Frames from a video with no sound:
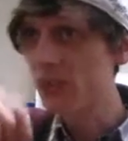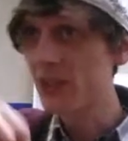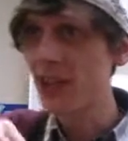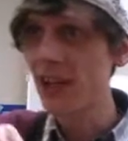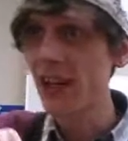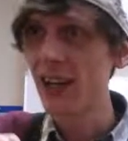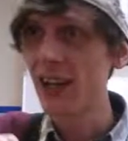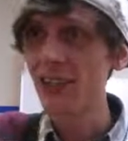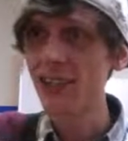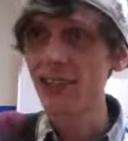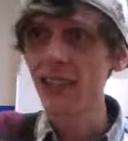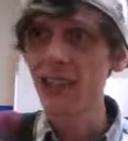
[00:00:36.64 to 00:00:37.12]
I'm
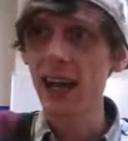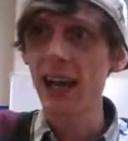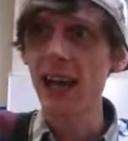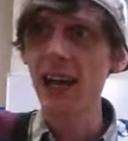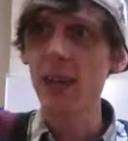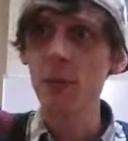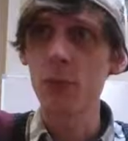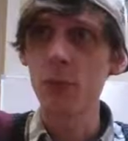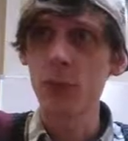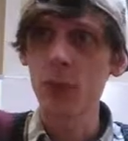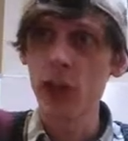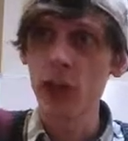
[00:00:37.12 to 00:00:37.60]
starting to get
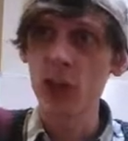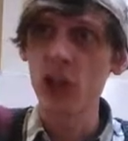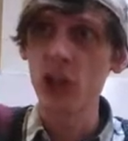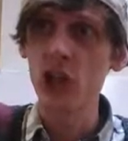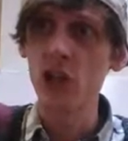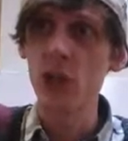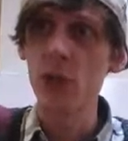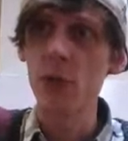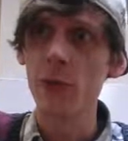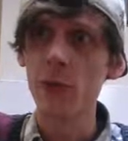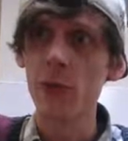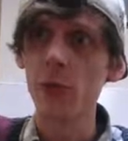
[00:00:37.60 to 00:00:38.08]
an
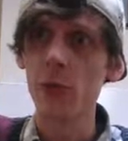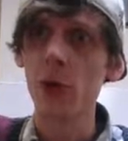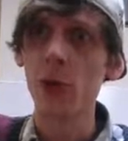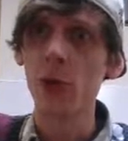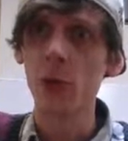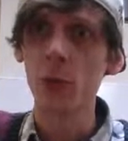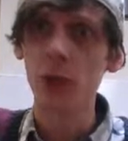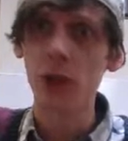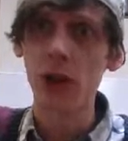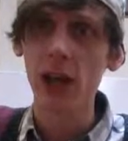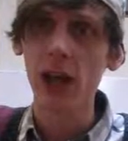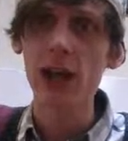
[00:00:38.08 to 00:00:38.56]
impression
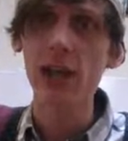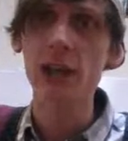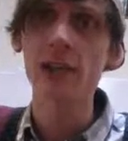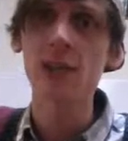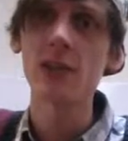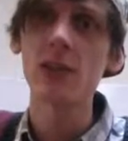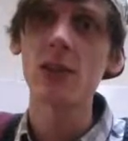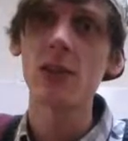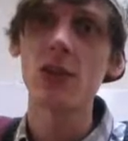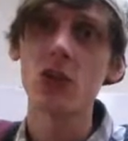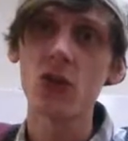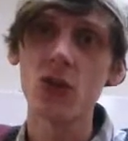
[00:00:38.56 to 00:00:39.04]
of what it
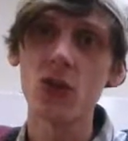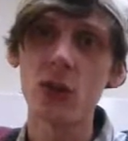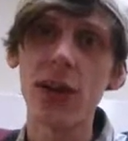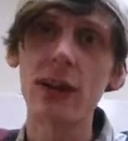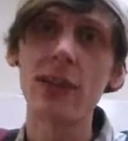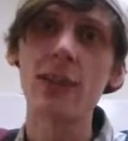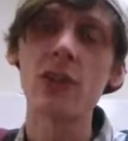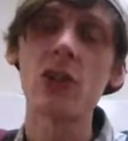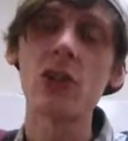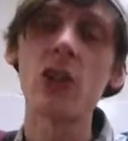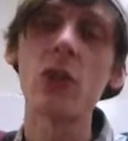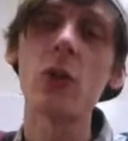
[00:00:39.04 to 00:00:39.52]
is they're
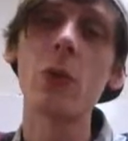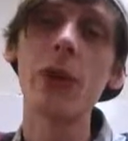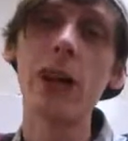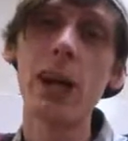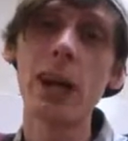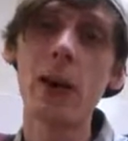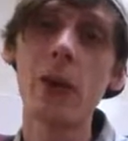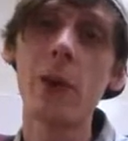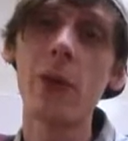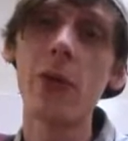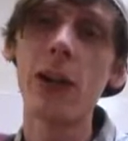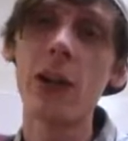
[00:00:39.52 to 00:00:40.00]
trying to do and
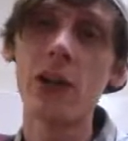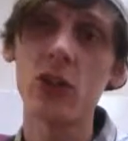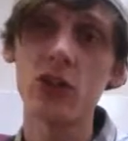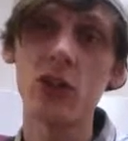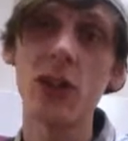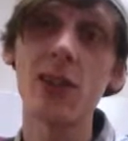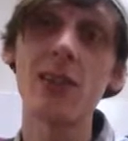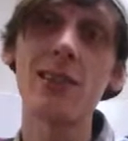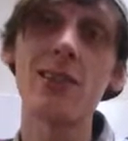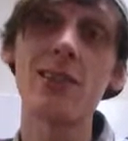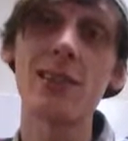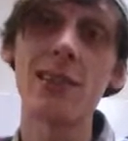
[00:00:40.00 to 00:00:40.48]
how they're
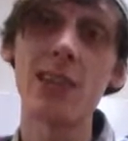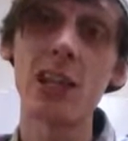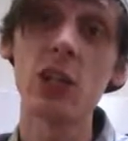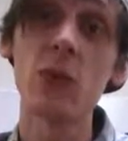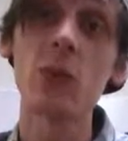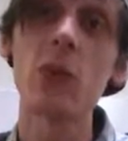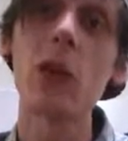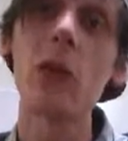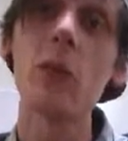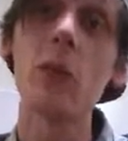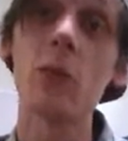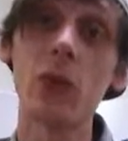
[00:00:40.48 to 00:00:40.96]
trying to
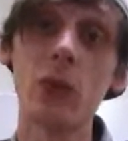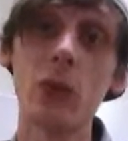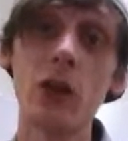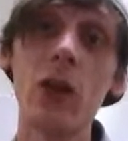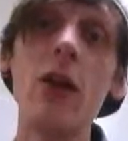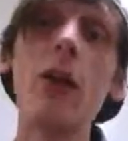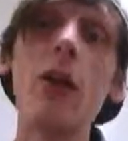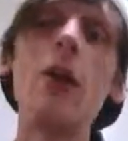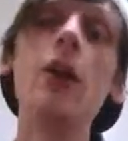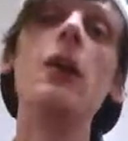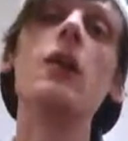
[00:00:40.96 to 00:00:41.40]
teach people